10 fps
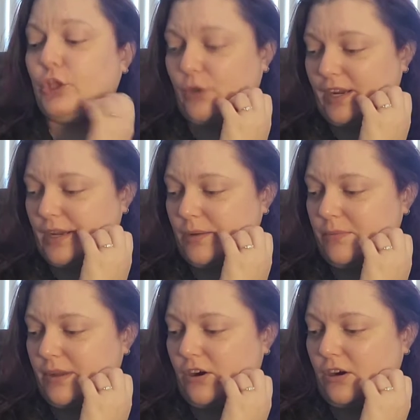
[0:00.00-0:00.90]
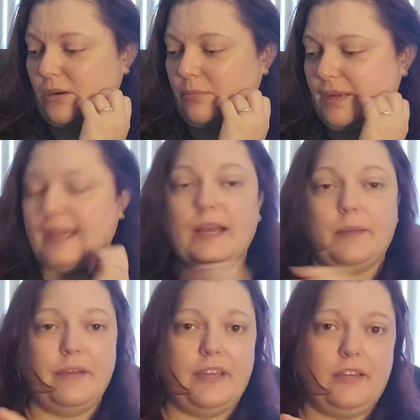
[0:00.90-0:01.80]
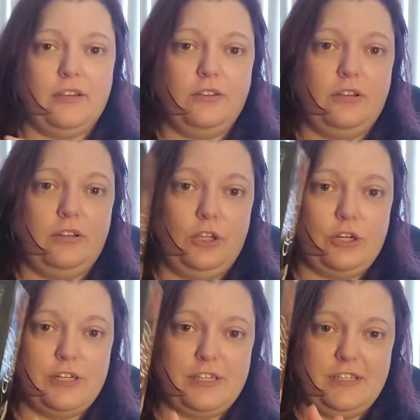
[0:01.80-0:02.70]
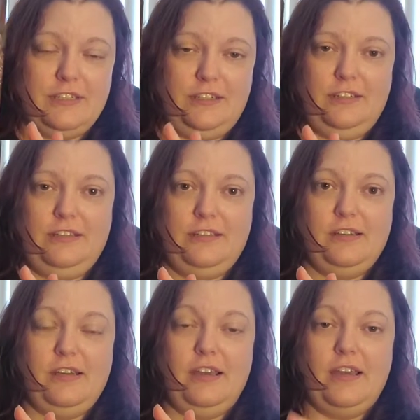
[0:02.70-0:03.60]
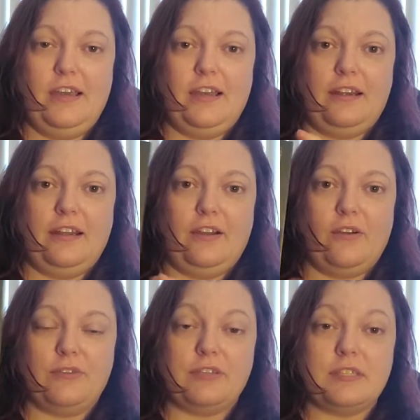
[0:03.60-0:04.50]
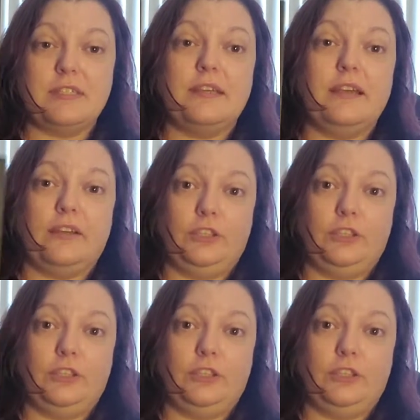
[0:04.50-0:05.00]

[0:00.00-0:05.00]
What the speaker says: Graham, art by Abigail Larson. Now this deck